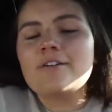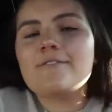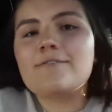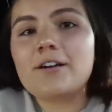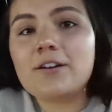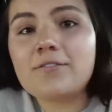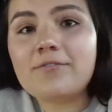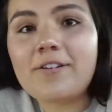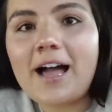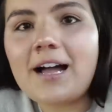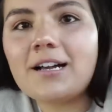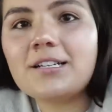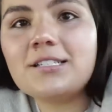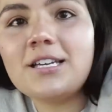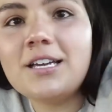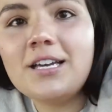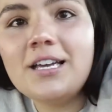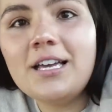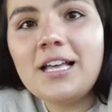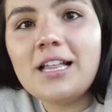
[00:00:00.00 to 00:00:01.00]
fun
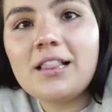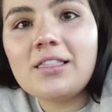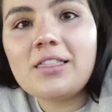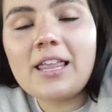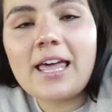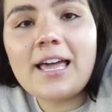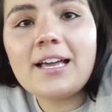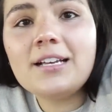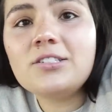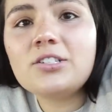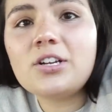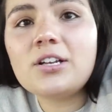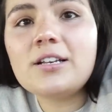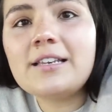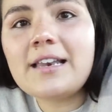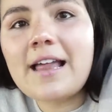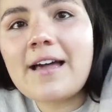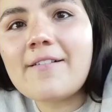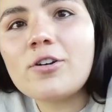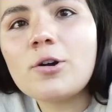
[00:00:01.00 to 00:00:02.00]
fact, legs
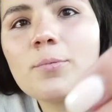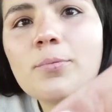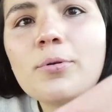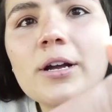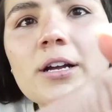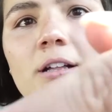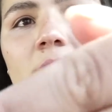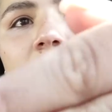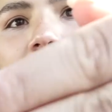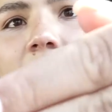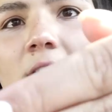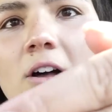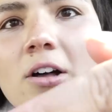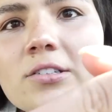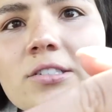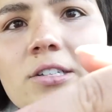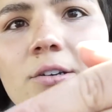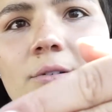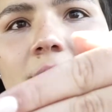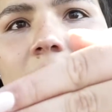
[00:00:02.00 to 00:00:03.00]
never prickly.
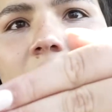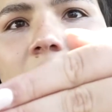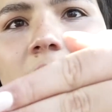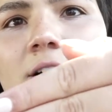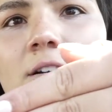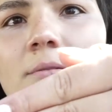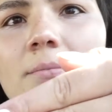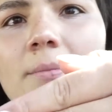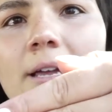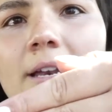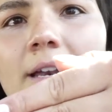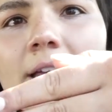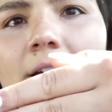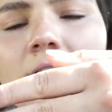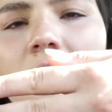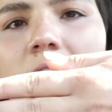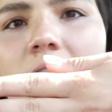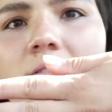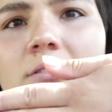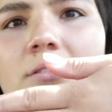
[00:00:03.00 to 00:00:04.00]
Also here are my
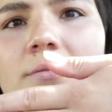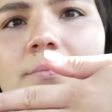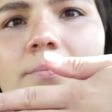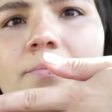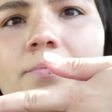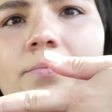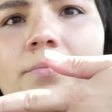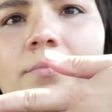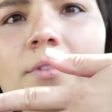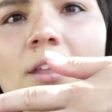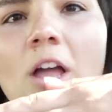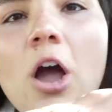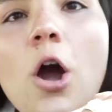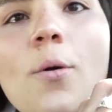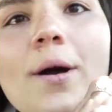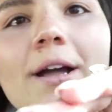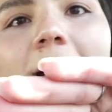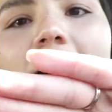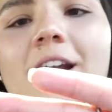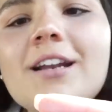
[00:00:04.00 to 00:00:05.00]
nails.
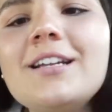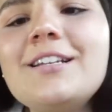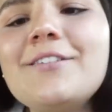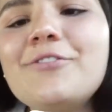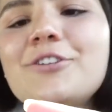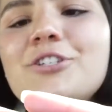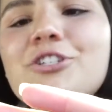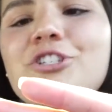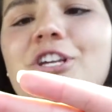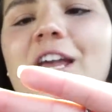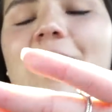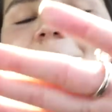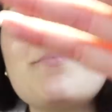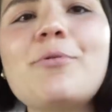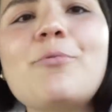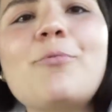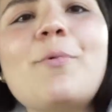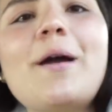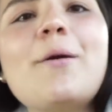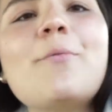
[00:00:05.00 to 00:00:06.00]
Oh, I got a different shape.
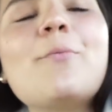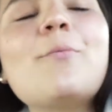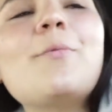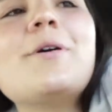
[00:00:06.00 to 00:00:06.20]
Wait,